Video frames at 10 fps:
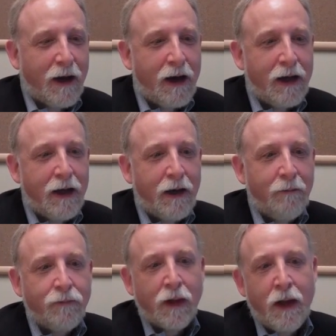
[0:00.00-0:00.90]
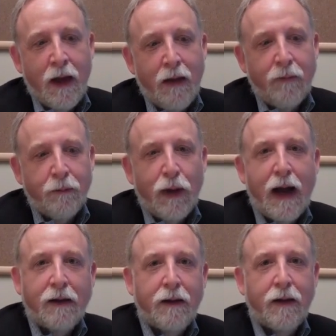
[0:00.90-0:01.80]
I have been
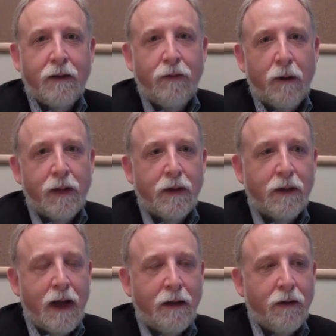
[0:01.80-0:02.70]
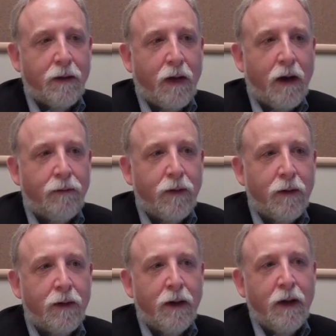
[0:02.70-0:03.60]
practicing environmental and land use law
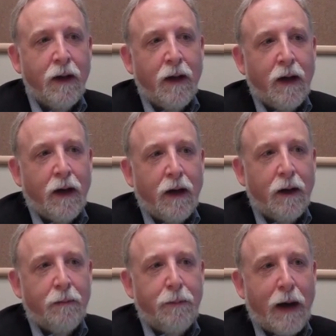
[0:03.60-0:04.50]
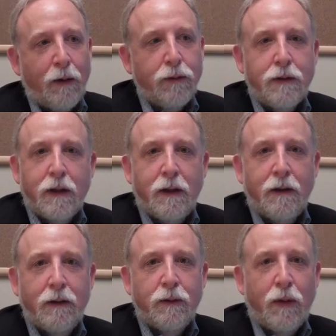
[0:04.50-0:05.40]
for about
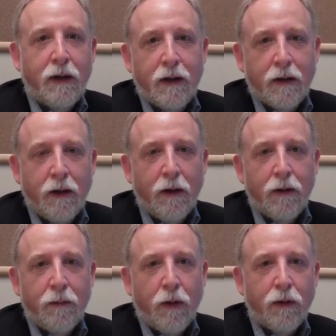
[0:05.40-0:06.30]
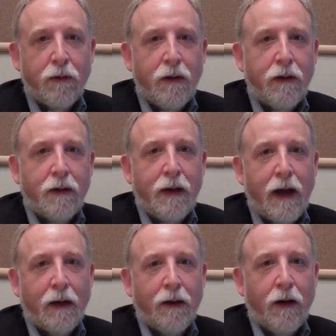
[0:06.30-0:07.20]
26 years, mostly in the
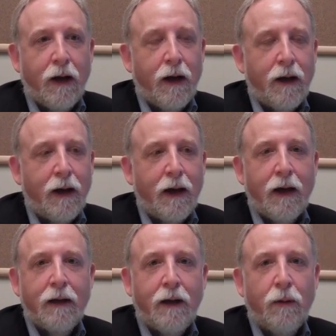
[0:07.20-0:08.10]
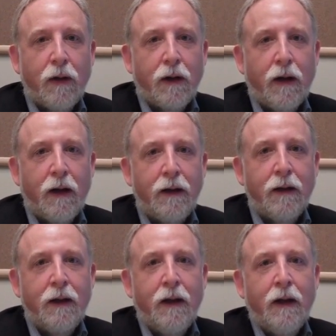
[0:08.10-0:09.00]
Seattle area, and I work on
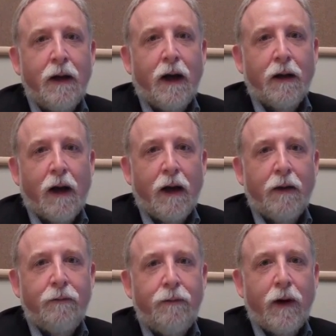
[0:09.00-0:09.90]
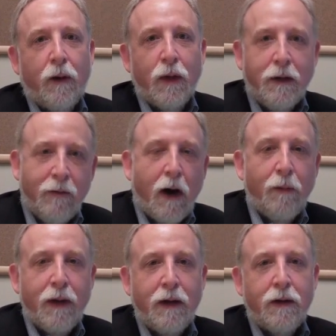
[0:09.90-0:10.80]
a lot of
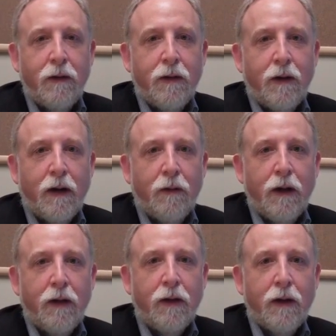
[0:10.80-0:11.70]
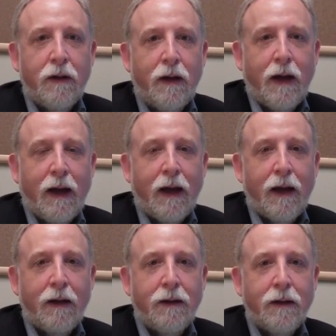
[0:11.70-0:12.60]
redevelopment issues in our region
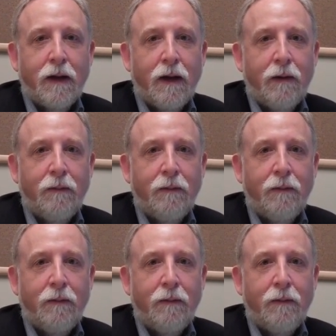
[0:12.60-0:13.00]
and